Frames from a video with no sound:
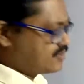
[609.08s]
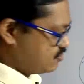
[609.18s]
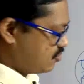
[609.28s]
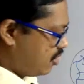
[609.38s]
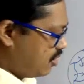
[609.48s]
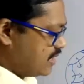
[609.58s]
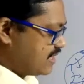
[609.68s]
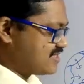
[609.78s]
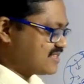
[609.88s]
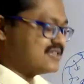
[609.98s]
that
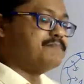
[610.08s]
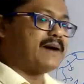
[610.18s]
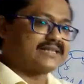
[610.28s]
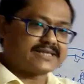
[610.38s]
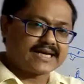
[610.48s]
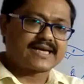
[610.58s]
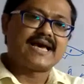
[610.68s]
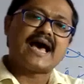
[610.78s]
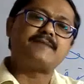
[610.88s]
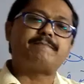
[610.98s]
is the sympathetic
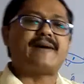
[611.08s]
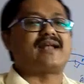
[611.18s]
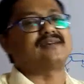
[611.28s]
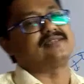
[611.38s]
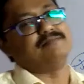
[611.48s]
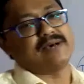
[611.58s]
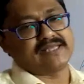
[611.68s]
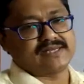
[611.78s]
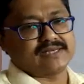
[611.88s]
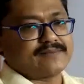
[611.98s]
and
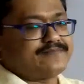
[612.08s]
parasympathetic.